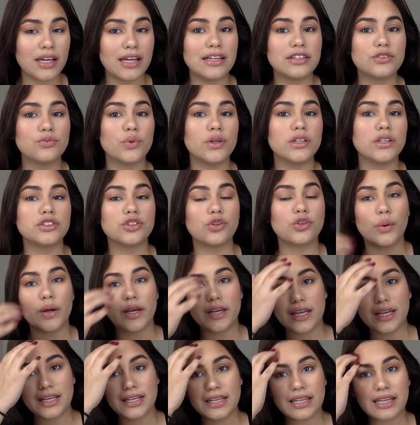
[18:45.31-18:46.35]
It was quick
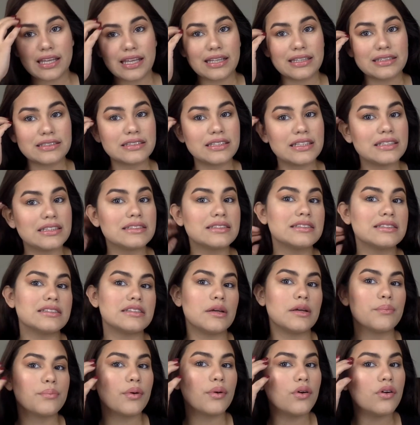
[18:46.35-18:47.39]
and easy and
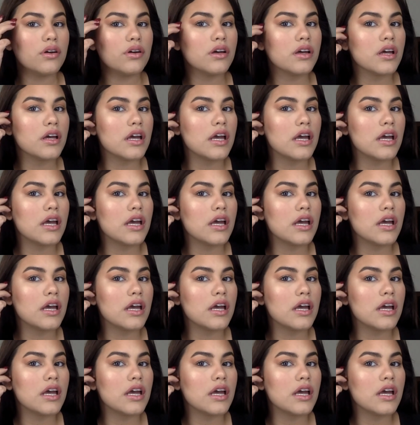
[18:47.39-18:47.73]
simple.